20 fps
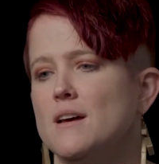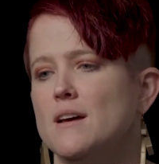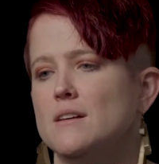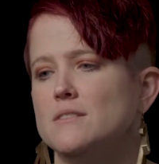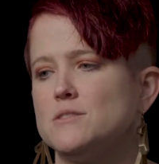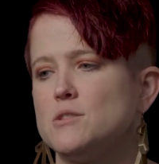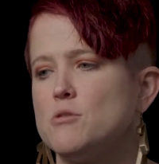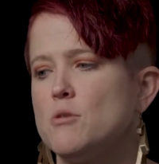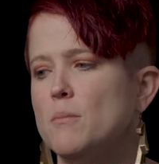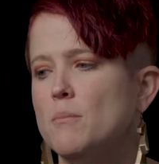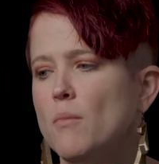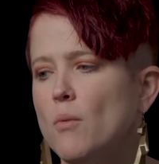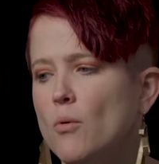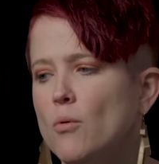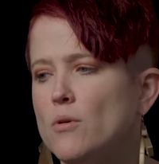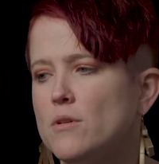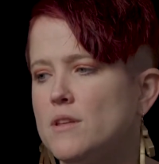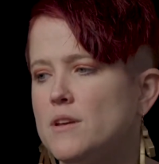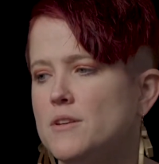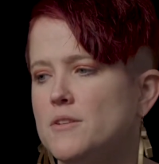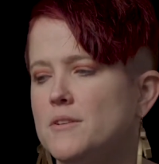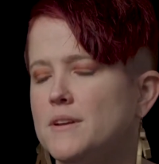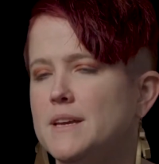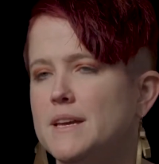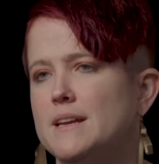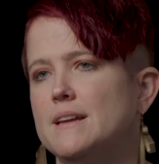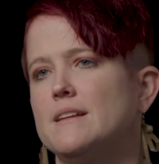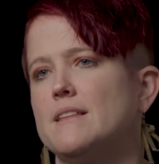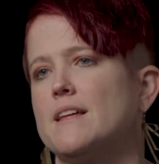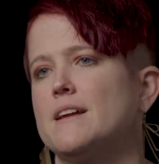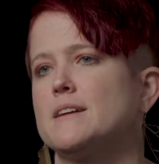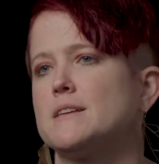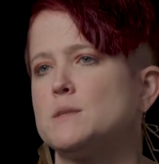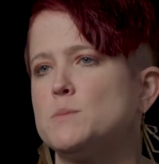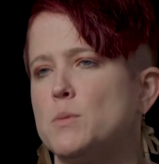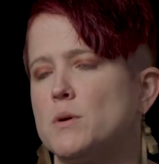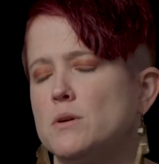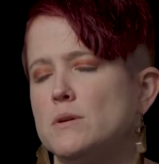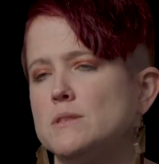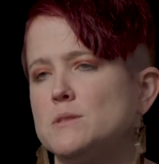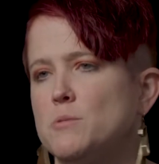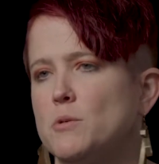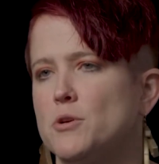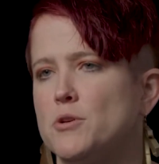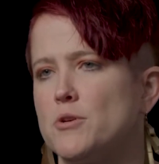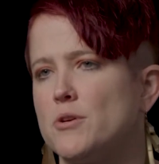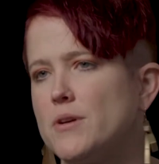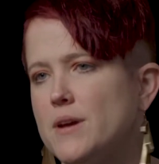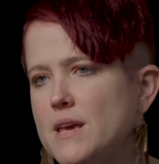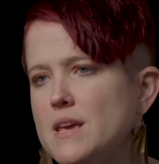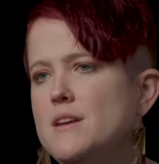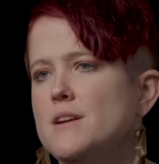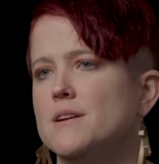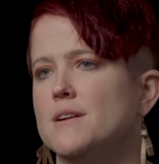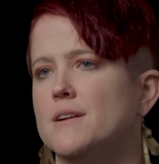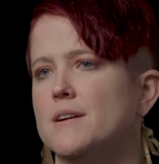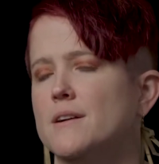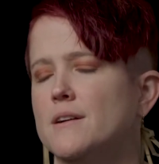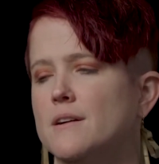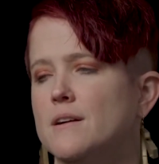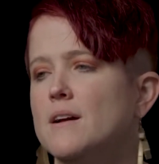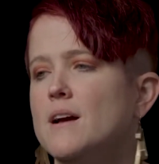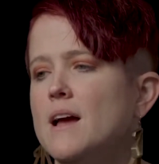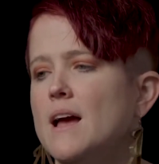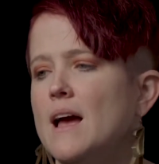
So the more that you're getting that experience while you're here,